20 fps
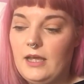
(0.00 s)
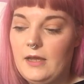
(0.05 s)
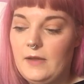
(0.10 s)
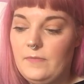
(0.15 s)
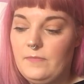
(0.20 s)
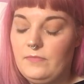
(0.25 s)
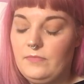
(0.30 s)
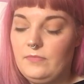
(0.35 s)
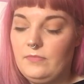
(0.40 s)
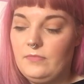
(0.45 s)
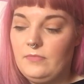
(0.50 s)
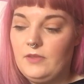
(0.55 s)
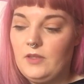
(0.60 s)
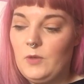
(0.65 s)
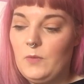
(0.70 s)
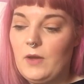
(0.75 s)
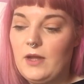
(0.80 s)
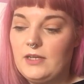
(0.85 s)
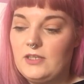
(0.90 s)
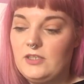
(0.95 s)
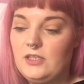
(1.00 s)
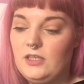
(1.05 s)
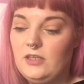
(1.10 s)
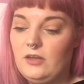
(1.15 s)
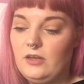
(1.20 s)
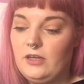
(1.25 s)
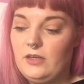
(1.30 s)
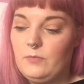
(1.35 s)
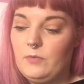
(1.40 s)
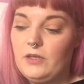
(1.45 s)
um, you actually
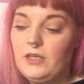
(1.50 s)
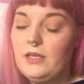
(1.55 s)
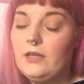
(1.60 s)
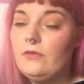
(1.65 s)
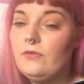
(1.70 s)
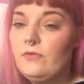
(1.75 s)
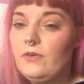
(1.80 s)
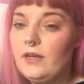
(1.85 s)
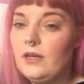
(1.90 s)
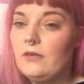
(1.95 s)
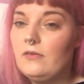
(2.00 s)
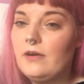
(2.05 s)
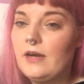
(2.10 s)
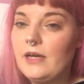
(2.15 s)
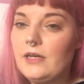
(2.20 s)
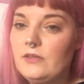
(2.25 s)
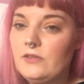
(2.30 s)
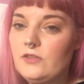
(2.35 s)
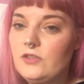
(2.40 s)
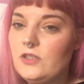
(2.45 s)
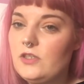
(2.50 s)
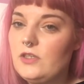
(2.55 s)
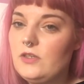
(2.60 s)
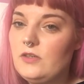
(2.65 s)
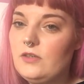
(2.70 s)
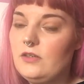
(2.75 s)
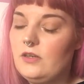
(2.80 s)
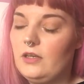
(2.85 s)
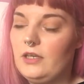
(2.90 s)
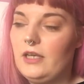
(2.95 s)
like, what you can feel around
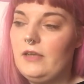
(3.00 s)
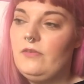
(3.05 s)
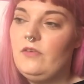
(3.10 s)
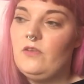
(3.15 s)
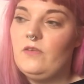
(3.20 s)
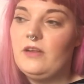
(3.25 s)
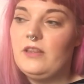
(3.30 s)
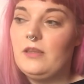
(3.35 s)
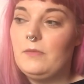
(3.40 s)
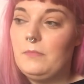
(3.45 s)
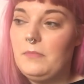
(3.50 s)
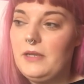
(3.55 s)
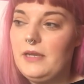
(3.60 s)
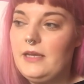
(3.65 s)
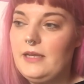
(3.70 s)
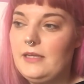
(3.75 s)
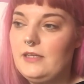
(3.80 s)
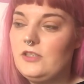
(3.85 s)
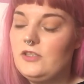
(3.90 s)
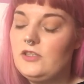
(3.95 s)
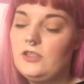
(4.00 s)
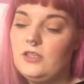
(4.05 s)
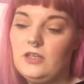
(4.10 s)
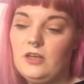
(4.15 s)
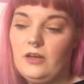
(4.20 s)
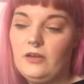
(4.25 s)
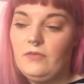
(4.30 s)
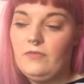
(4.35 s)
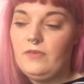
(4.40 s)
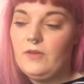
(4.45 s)
you, like if you're at the beach,
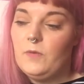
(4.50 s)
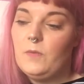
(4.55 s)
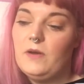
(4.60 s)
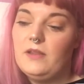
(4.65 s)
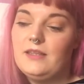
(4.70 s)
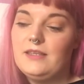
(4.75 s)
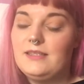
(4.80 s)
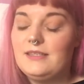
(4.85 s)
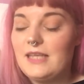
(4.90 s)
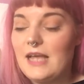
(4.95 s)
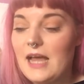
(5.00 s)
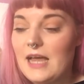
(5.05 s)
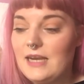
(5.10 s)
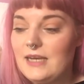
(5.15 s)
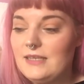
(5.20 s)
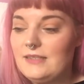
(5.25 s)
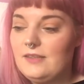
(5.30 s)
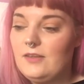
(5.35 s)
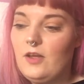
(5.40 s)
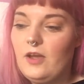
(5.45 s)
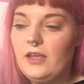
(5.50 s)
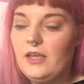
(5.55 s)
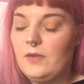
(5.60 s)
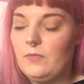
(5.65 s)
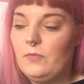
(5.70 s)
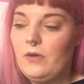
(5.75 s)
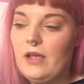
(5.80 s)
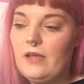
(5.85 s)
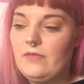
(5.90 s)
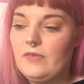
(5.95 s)
like feel what the sand is like and
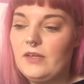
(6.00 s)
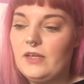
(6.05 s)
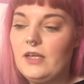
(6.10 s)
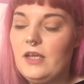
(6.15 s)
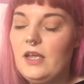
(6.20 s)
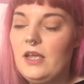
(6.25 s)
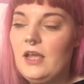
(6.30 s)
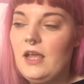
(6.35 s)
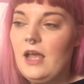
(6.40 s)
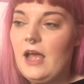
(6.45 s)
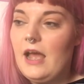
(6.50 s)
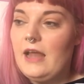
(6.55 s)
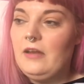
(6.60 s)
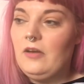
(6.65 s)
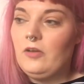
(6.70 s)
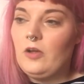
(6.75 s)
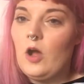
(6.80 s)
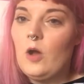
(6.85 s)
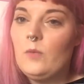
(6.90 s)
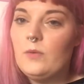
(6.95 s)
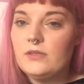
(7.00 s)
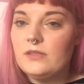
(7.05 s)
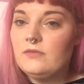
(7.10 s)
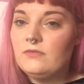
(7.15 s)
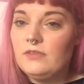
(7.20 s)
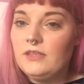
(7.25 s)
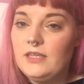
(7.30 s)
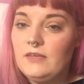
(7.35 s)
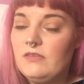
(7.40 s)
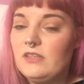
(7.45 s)
whatever. And like, I wasn't
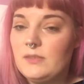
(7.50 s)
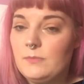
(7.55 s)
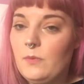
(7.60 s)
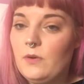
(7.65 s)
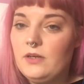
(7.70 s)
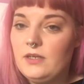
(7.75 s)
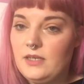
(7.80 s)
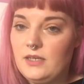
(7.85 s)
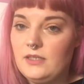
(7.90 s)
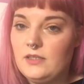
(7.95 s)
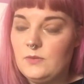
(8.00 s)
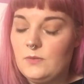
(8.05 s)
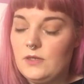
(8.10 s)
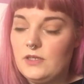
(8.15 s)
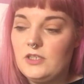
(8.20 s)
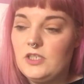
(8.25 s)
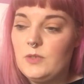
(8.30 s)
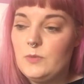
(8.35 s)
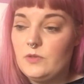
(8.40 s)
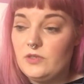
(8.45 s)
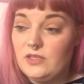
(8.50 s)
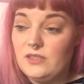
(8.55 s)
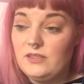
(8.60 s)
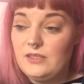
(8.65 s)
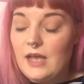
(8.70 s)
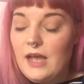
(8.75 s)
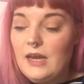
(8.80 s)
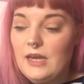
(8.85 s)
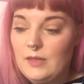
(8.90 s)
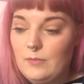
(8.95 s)
really responding to her. She was just
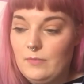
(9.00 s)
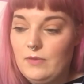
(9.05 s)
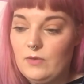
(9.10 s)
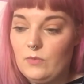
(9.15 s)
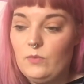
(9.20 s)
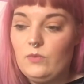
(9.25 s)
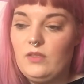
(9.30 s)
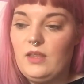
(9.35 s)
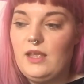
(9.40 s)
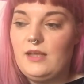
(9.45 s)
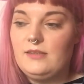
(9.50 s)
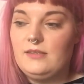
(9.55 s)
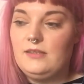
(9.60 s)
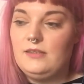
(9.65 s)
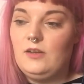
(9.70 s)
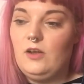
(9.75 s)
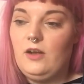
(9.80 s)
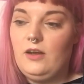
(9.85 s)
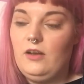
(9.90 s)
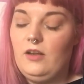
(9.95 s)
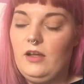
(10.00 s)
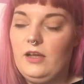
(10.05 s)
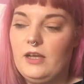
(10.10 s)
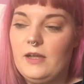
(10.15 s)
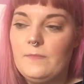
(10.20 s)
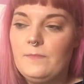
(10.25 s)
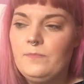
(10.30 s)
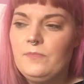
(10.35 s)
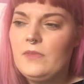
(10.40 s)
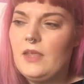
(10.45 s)
telling me all this. And I like
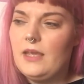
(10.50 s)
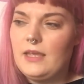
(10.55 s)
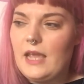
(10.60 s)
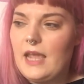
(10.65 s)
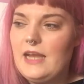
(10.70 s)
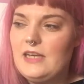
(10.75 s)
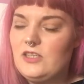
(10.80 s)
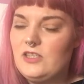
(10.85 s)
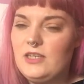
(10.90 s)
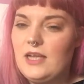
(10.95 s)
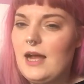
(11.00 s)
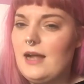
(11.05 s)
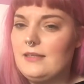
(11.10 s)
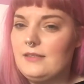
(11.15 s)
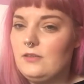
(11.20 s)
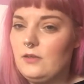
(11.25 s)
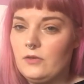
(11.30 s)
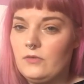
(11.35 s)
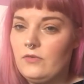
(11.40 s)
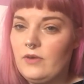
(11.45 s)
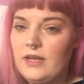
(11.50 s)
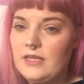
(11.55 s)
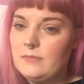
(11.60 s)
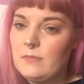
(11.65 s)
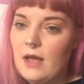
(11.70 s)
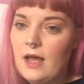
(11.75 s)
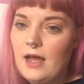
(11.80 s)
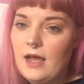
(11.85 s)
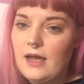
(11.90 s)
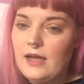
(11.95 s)
occasionally had to like raise
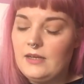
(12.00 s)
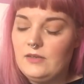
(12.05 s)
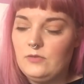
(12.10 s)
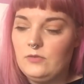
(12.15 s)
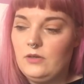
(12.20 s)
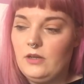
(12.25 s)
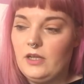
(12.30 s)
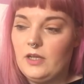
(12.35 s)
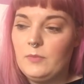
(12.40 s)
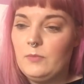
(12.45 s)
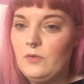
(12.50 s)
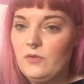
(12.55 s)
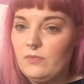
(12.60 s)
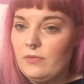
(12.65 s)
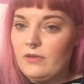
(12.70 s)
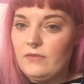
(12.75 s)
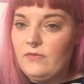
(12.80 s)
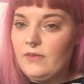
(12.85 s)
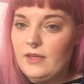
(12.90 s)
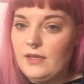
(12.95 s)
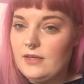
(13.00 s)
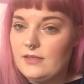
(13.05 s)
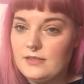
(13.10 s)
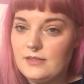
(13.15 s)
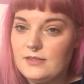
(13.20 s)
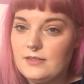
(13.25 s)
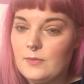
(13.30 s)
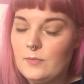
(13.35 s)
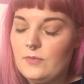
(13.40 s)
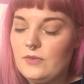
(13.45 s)
my hand or like move my fingers
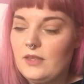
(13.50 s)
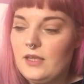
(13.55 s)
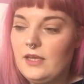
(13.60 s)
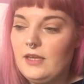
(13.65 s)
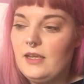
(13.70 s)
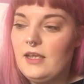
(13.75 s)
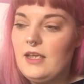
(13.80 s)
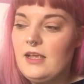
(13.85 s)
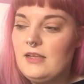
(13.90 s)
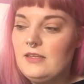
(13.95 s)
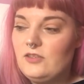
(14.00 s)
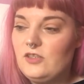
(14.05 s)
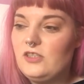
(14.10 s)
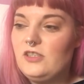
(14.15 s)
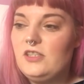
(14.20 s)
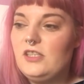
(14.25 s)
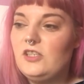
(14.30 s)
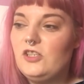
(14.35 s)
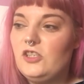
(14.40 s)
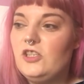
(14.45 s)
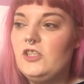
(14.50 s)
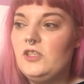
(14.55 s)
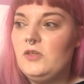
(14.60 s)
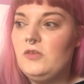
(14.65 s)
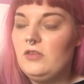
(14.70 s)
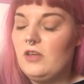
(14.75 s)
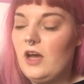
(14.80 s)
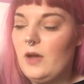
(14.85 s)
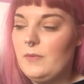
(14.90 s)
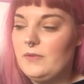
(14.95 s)
or something just so she
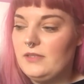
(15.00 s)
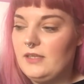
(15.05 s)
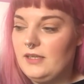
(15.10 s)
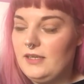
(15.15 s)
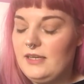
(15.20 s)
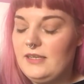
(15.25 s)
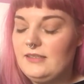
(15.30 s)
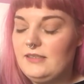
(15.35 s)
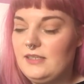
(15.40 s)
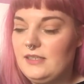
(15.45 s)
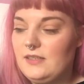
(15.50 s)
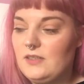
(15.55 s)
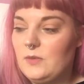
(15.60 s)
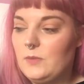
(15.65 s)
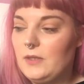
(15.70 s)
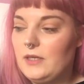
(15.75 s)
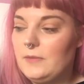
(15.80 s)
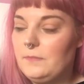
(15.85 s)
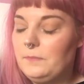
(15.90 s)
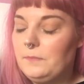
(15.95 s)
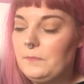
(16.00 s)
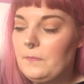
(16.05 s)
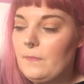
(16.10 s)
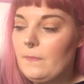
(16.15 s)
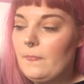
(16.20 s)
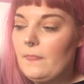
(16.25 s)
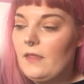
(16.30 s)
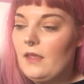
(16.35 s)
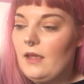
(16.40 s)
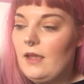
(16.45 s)
knew that I was like listening to her
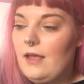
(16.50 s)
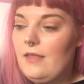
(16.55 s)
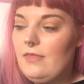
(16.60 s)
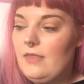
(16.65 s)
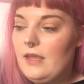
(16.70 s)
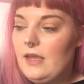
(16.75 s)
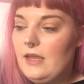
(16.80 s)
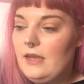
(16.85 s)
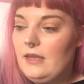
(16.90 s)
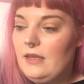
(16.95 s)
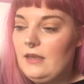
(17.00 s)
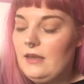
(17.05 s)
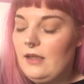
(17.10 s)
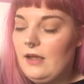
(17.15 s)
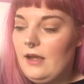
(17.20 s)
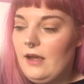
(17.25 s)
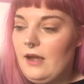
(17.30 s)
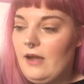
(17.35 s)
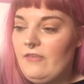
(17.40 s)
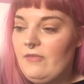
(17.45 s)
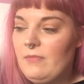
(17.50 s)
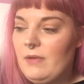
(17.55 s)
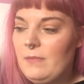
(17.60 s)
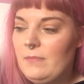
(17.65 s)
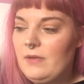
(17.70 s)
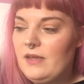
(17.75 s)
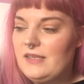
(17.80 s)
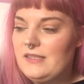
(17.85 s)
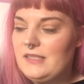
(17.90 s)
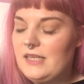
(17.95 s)
and then I
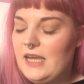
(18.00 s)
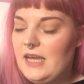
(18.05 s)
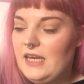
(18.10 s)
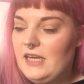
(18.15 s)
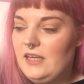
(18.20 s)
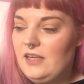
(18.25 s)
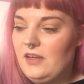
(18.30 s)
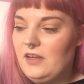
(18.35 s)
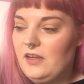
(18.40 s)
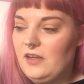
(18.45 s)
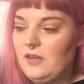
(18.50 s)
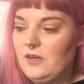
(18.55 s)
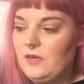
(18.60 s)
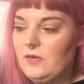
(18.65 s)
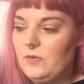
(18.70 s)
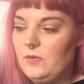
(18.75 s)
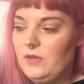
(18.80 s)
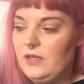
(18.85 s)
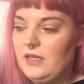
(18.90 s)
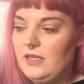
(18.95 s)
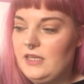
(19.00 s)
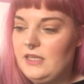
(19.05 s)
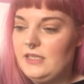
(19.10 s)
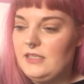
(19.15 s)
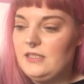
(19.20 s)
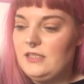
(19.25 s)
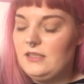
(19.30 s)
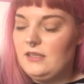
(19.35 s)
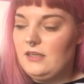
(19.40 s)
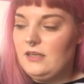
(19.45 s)
remember her saying like, oh, you need
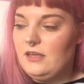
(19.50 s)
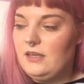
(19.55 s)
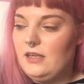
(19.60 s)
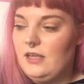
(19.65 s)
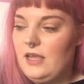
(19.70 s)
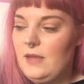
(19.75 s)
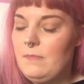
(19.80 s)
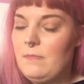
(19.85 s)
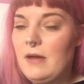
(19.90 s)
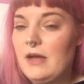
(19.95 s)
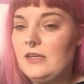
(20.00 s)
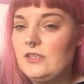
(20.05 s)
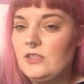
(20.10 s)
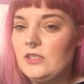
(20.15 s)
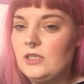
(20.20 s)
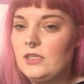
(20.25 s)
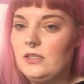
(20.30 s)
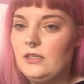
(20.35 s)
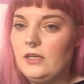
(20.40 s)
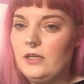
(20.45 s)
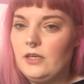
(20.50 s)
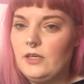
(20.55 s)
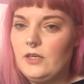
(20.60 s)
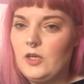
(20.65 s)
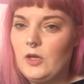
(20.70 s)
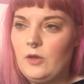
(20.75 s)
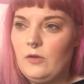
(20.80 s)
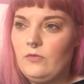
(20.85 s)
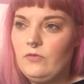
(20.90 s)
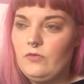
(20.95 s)
to imagine like
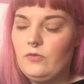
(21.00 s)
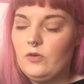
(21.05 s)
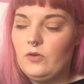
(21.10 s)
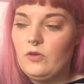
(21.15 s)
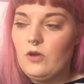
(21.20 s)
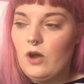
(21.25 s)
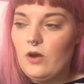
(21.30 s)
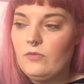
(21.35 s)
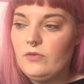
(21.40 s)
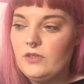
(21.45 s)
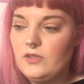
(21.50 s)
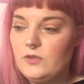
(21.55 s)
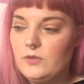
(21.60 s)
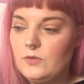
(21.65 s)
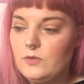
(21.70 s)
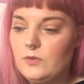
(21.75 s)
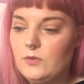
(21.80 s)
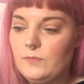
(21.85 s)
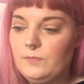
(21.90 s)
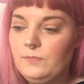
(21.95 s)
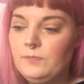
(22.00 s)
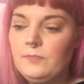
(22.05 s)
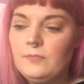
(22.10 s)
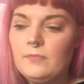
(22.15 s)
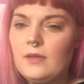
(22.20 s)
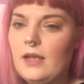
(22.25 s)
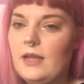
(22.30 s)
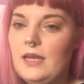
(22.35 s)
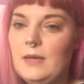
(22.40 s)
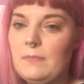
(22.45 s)
going through a corridor
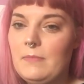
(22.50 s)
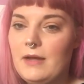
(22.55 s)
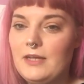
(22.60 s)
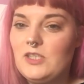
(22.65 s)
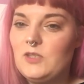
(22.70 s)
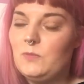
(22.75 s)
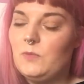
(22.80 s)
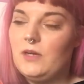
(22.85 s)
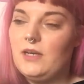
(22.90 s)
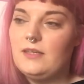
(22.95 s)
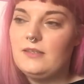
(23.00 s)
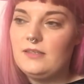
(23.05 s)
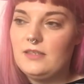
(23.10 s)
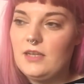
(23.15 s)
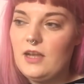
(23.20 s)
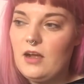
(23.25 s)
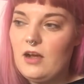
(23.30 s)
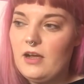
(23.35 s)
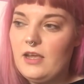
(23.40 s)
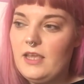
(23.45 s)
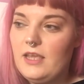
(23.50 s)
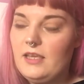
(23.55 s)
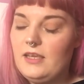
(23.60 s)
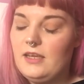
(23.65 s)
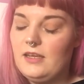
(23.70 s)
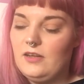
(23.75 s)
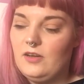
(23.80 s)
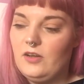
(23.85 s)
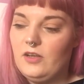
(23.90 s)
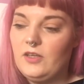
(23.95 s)
and imagine what it's like
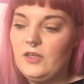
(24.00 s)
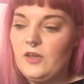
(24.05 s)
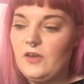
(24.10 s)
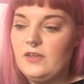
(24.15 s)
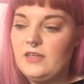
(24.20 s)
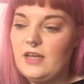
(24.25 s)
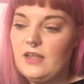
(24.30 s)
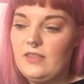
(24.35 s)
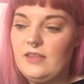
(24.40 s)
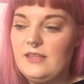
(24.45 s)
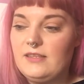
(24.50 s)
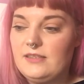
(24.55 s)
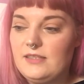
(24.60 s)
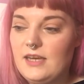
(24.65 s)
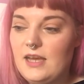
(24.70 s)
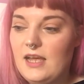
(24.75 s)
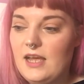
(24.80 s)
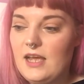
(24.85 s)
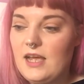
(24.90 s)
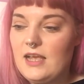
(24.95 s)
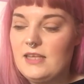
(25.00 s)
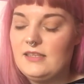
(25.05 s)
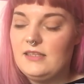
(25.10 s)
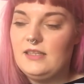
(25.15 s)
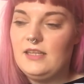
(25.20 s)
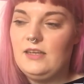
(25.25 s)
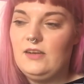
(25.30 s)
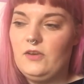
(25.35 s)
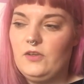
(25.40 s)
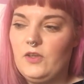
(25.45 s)
and like go down these stairs and
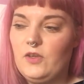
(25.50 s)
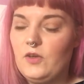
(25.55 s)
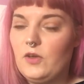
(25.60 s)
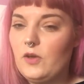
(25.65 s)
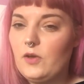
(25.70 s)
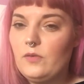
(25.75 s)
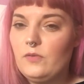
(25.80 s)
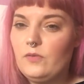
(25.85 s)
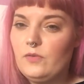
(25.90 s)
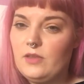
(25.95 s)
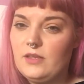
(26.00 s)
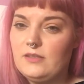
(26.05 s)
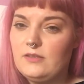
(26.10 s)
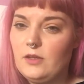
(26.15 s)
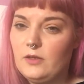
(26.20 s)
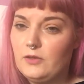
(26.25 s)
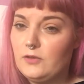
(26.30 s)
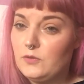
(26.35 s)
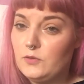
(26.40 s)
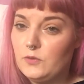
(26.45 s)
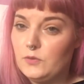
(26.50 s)
then like you go through this like